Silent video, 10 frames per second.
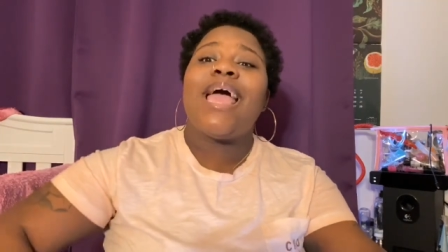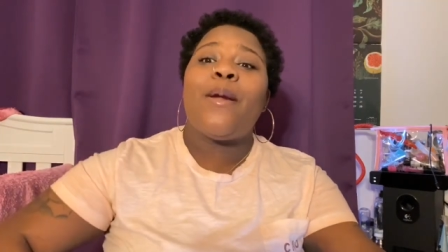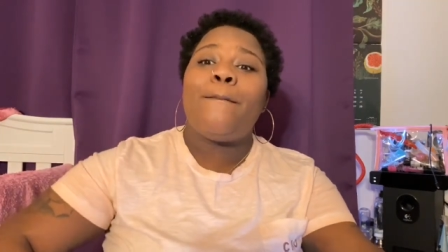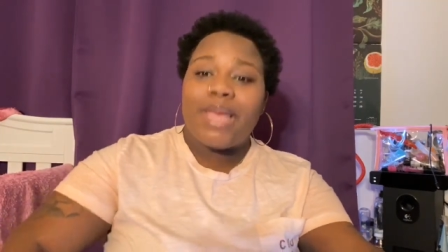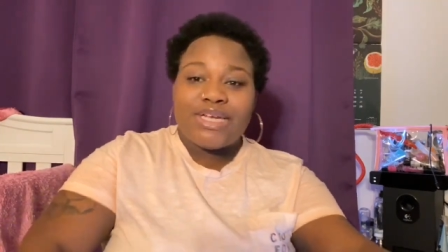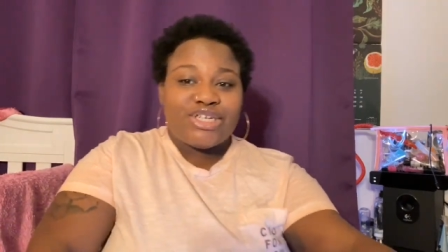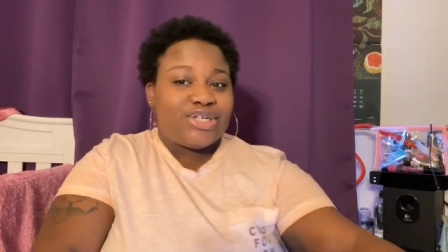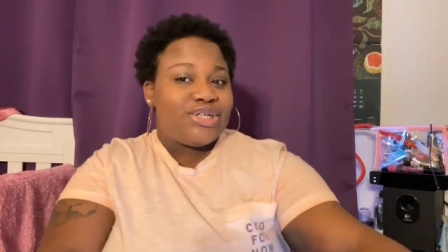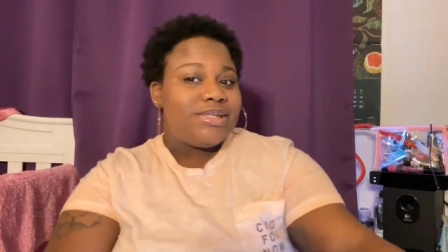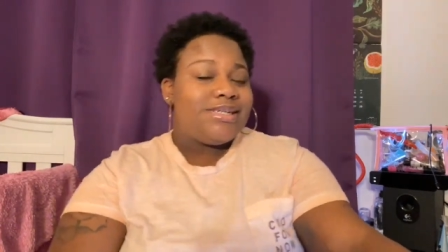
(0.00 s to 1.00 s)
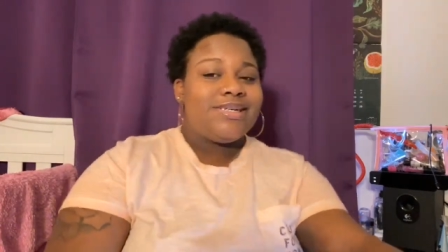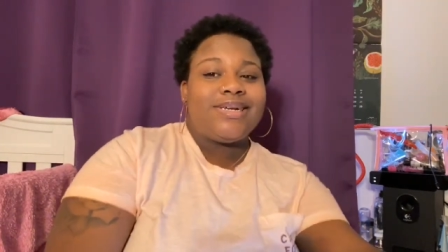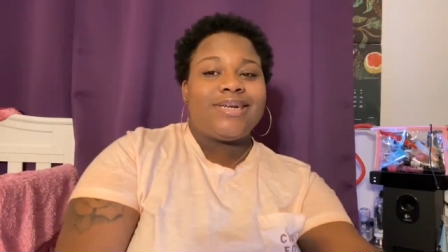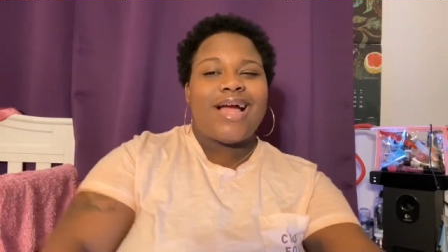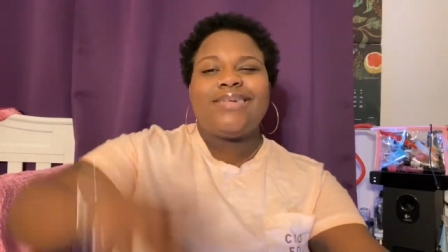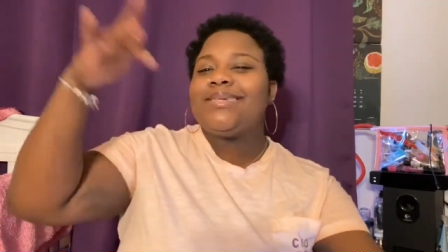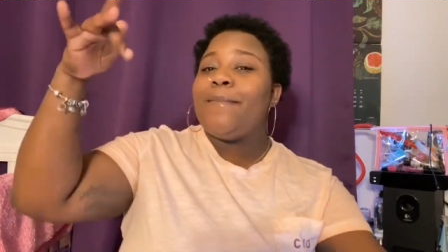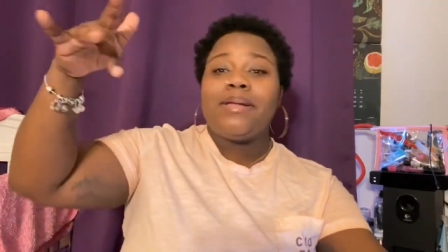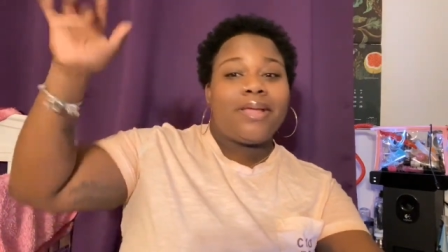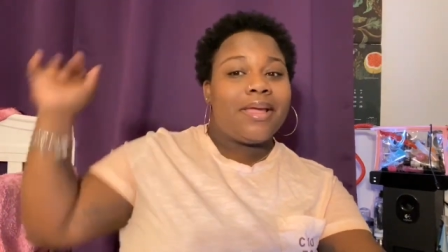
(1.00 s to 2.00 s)
They do bitch,
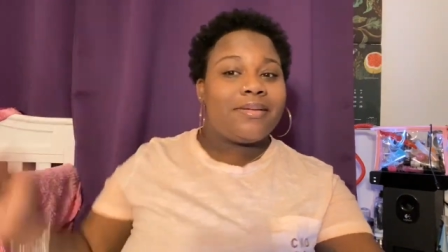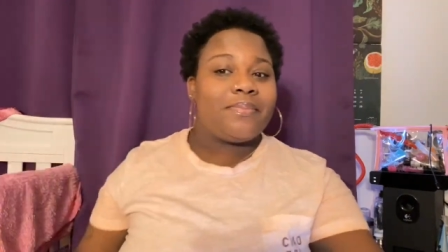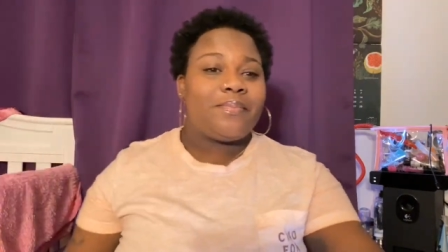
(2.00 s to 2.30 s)
suck my dick.